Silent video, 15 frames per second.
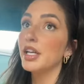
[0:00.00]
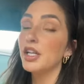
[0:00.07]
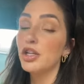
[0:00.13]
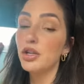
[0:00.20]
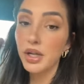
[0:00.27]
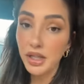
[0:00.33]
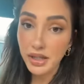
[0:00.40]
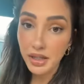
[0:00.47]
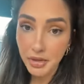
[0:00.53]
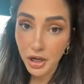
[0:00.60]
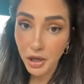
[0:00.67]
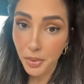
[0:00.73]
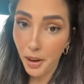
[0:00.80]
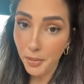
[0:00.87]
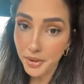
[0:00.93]
You can
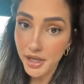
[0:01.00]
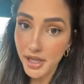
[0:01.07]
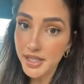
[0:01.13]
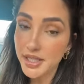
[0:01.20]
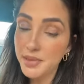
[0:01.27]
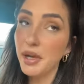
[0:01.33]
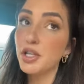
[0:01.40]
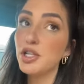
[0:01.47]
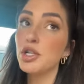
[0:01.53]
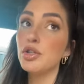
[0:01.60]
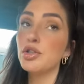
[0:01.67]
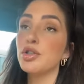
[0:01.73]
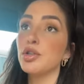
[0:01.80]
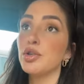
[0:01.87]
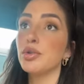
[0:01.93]
limit your property
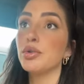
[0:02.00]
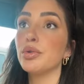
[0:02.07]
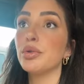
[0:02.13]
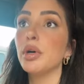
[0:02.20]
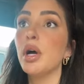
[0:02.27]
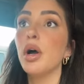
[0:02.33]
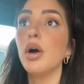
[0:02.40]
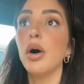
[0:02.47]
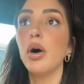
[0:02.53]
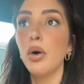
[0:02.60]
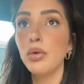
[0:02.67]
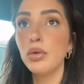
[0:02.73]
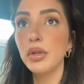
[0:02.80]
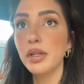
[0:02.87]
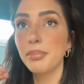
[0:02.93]
inspection to
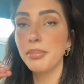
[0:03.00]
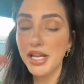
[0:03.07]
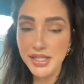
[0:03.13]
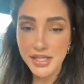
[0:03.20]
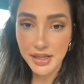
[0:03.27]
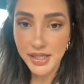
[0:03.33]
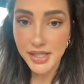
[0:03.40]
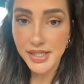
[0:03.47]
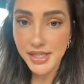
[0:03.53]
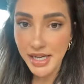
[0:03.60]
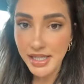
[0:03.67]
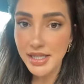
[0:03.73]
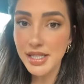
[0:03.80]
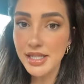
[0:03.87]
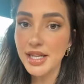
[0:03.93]
basically
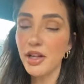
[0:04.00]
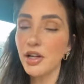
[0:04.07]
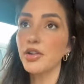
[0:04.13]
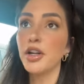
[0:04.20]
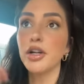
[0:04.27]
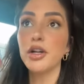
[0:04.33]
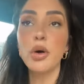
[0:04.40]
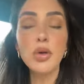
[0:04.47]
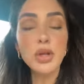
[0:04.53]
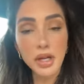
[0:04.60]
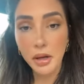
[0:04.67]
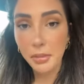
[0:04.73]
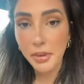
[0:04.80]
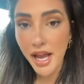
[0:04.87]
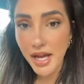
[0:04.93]
state to the seller that you're
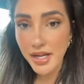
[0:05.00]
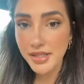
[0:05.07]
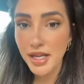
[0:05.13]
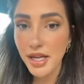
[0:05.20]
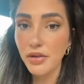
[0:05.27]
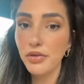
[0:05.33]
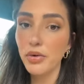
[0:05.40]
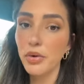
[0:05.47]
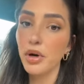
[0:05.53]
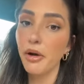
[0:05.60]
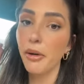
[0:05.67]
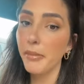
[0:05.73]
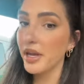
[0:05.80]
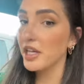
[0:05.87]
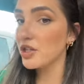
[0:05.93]
only going to be asking
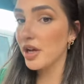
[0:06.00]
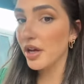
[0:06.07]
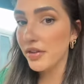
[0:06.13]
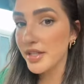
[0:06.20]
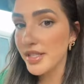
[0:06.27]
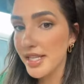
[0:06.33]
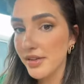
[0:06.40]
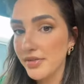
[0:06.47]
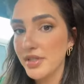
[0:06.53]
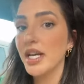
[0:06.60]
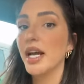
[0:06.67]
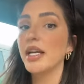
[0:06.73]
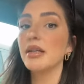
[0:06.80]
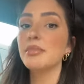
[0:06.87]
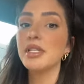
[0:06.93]
for major health and
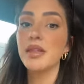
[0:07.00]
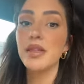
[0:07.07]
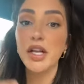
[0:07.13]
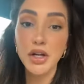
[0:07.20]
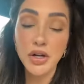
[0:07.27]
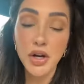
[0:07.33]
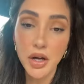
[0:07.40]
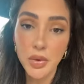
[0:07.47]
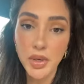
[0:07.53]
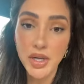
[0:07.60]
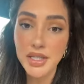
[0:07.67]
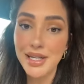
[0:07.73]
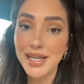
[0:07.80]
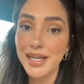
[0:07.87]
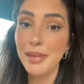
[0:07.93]
safety items and that you're not
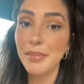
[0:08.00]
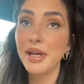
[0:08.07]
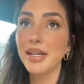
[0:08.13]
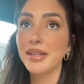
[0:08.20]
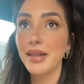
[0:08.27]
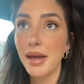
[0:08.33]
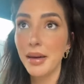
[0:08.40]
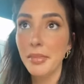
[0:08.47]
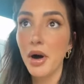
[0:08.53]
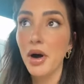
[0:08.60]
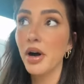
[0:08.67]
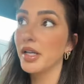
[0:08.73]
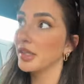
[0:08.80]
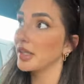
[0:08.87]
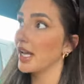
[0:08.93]
going to nitpick them
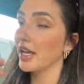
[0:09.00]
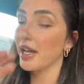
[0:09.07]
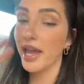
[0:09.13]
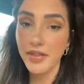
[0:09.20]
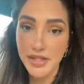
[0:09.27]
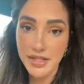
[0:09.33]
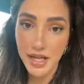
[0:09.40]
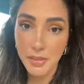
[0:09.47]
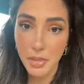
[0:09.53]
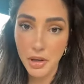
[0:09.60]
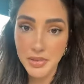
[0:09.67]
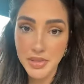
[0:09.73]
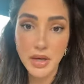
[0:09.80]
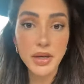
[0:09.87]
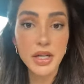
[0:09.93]
on like, hey, this light
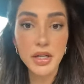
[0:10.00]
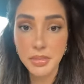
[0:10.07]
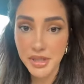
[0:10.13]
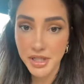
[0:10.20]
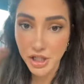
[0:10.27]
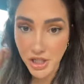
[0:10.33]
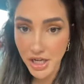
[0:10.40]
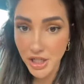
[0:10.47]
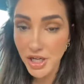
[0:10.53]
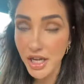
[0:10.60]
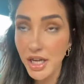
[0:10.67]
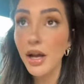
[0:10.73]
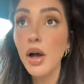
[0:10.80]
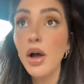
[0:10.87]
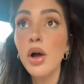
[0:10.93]
bulb's out, can you please change
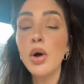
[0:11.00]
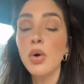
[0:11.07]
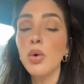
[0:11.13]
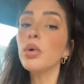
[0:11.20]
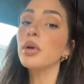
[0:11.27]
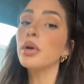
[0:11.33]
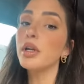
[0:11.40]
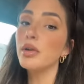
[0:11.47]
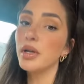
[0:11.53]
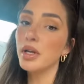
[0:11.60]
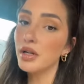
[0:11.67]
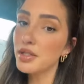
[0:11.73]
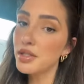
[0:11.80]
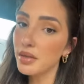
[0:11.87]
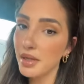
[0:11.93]
it? Or you
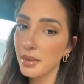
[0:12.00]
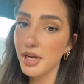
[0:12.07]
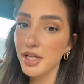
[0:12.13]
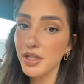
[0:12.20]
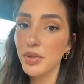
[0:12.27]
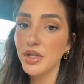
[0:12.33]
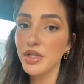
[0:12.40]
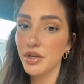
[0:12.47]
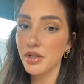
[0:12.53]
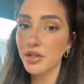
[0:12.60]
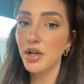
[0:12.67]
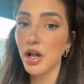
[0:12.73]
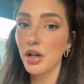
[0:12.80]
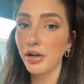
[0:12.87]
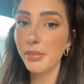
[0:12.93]
can also limit it to a
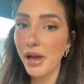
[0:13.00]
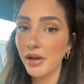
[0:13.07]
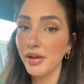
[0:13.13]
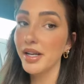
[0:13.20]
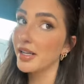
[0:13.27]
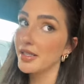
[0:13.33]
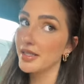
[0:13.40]
certain dollar amount.